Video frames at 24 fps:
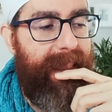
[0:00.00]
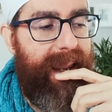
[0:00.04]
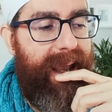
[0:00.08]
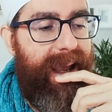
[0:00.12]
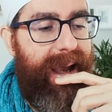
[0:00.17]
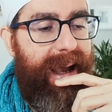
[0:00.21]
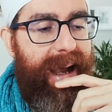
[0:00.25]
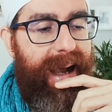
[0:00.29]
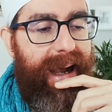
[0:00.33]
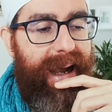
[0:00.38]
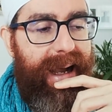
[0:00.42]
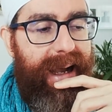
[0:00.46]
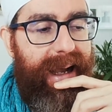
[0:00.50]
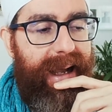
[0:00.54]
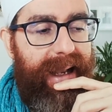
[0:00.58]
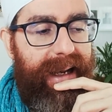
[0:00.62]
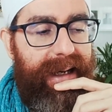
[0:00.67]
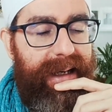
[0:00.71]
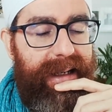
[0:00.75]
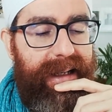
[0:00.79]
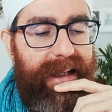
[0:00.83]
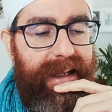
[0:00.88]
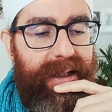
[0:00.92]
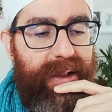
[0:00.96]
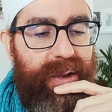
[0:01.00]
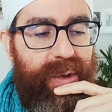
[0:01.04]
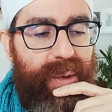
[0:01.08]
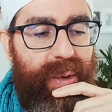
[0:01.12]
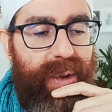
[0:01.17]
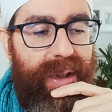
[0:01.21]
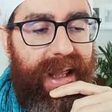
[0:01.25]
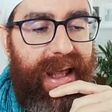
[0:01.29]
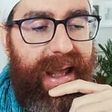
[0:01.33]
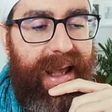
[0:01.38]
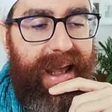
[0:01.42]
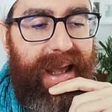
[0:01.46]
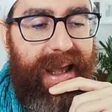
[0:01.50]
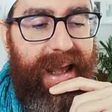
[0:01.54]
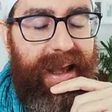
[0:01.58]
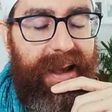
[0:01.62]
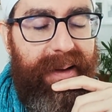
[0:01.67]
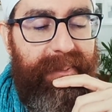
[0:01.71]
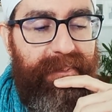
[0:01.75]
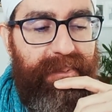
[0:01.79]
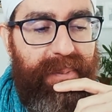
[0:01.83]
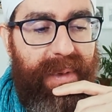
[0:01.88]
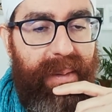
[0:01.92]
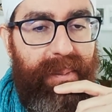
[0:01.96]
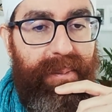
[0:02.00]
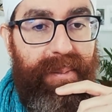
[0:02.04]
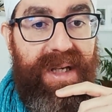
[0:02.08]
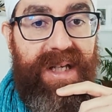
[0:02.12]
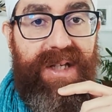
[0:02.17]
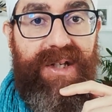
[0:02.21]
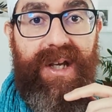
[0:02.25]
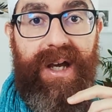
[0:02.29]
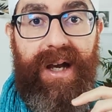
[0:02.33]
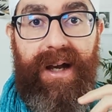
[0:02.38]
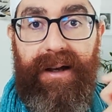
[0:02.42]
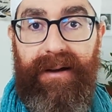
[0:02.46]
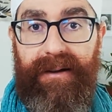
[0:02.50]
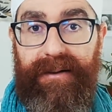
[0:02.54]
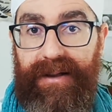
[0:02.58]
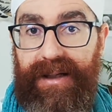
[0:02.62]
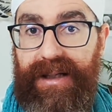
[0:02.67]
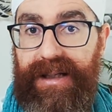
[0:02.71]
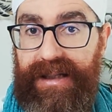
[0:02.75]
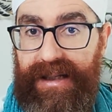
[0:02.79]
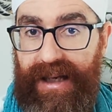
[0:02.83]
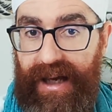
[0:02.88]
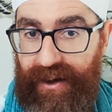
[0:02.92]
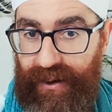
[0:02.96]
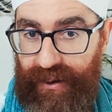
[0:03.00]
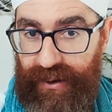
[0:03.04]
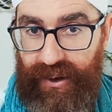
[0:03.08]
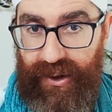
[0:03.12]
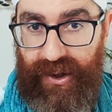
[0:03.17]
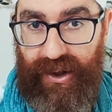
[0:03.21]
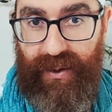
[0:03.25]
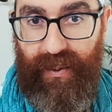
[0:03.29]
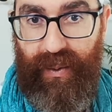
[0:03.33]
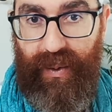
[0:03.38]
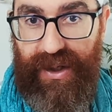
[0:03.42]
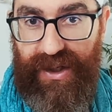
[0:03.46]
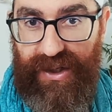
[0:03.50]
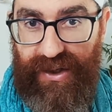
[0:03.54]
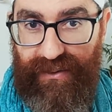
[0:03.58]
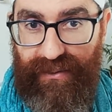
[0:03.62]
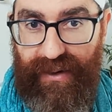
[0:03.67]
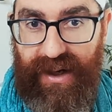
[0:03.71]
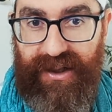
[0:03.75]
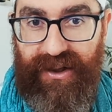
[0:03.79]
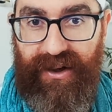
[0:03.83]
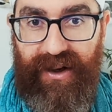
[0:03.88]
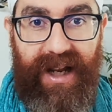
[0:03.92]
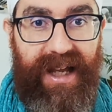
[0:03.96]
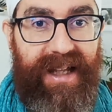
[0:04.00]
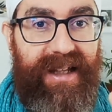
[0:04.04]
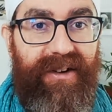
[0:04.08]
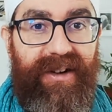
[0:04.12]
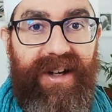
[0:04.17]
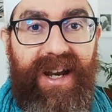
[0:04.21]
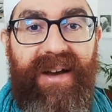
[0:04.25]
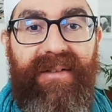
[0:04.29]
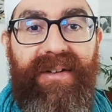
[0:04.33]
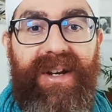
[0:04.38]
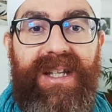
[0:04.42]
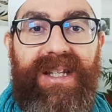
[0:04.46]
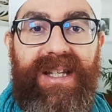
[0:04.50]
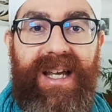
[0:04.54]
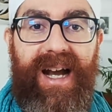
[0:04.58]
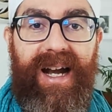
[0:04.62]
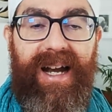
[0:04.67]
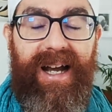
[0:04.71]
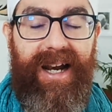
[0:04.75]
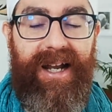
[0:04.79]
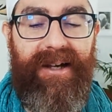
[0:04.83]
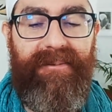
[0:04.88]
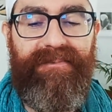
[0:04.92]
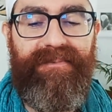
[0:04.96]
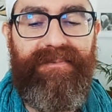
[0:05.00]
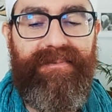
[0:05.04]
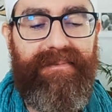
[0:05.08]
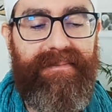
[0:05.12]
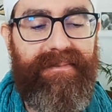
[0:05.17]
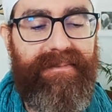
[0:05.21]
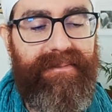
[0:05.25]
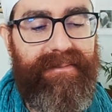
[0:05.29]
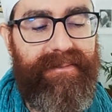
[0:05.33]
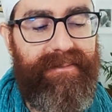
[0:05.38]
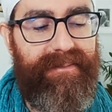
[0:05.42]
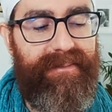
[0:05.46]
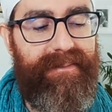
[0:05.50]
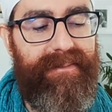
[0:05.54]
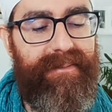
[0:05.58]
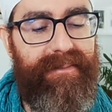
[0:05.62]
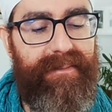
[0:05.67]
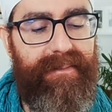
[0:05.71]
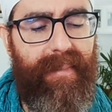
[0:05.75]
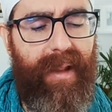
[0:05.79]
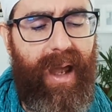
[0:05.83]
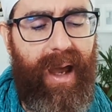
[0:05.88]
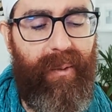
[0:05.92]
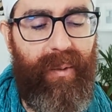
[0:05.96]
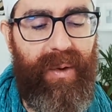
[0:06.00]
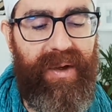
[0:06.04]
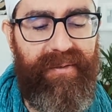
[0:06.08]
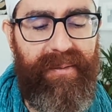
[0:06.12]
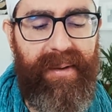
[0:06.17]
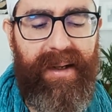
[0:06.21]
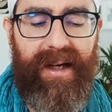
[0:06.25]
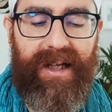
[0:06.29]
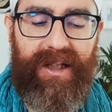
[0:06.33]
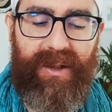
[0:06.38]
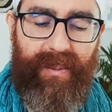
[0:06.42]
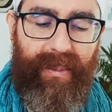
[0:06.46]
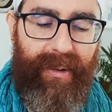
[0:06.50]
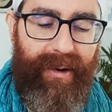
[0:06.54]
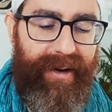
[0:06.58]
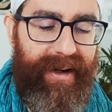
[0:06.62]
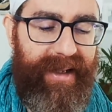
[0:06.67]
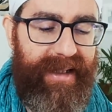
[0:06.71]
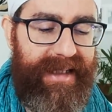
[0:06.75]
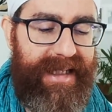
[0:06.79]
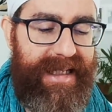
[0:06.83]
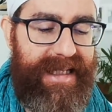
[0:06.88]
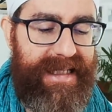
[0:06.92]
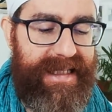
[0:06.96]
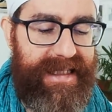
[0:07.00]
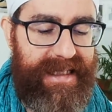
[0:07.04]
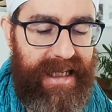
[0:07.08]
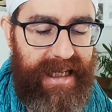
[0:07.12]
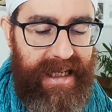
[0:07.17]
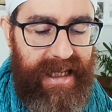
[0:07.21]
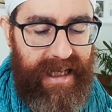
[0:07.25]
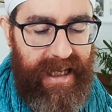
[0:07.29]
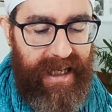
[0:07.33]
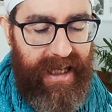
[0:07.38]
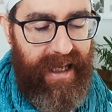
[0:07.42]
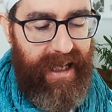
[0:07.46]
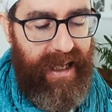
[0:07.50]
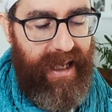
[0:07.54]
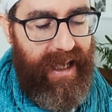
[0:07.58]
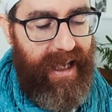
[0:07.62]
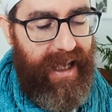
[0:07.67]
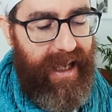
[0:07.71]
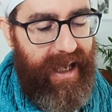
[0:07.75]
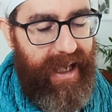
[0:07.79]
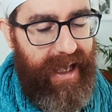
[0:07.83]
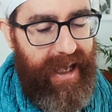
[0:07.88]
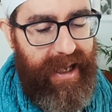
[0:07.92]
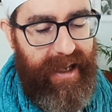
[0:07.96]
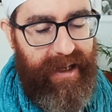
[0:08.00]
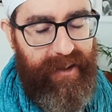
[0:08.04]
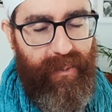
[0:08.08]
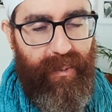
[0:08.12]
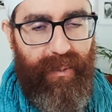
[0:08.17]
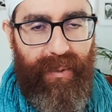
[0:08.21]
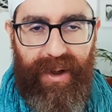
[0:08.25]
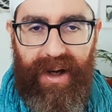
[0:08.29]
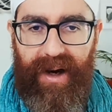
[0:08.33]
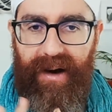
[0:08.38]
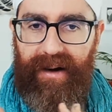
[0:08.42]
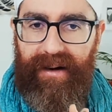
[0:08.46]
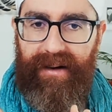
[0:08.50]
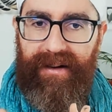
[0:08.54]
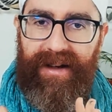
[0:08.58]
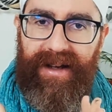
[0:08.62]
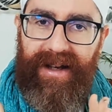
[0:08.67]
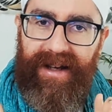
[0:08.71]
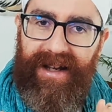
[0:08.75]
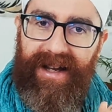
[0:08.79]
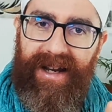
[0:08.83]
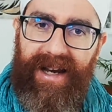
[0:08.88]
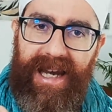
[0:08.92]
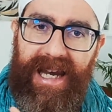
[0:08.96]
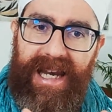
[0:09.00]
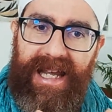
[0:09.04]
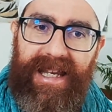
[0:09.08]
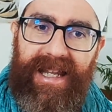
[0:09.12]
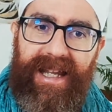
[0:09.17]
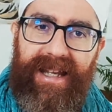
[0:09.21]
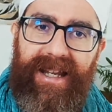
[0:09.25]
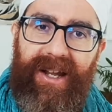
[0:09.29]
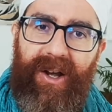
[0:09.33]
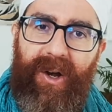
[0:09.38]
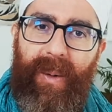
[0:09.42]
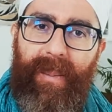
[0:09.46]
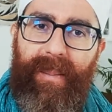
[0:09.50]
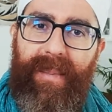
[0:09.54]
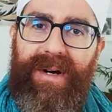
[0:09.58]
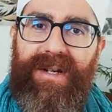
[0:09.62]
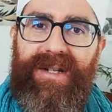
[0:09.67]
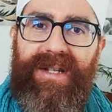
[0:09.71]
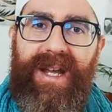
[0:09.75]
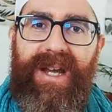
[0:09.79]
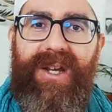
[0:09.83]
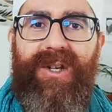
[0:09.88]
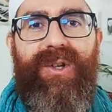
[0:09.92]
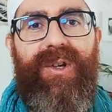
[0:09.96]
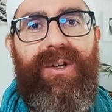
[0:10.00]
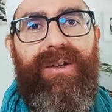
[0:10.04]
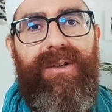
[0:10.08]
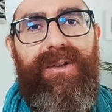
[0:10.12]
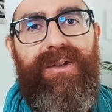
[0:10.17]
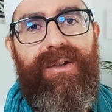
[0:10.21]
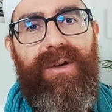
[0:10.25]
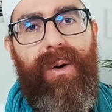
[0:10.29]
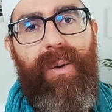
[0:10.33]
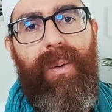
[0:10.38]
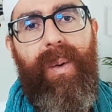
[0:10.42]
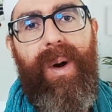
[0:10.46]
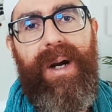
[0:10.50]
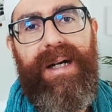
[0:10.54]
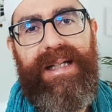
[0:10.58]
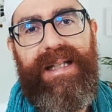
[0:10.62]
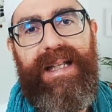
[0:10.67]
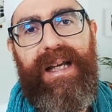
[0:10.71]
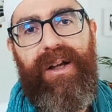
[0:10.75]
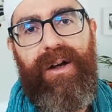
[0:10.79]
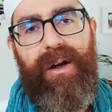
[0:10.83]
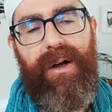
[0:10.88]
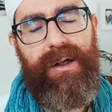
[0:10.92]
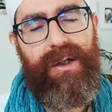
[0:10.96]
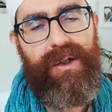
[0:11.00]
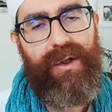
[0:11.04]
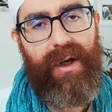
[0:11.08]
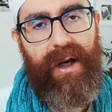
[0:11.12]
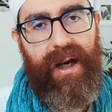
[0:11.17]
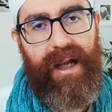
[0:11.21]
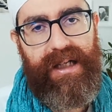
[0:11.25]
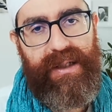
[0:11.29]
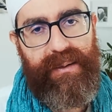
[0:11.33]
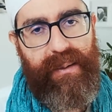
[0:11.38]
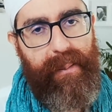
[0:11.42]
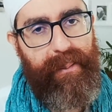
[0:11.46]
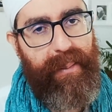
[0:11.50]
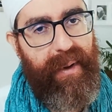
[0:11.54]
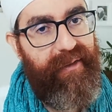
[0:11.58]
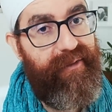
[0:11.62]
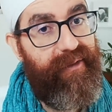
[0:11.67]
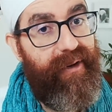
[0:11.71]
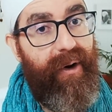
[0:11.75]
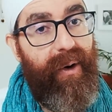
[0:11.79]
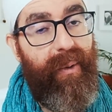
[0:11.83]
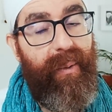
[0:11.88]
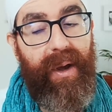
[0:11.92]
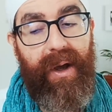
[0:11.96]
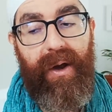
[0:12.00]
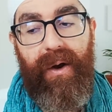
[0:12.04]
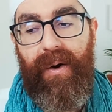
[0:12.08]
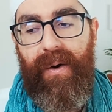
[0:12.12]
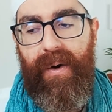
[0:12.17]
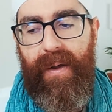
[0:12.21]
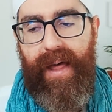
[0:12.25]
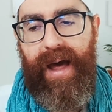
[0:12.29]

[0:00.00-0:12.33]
and to the bija sounds, which resonate on every chakra. And we've been exploring this, and we are leading the conversation towards the consonants. But before we go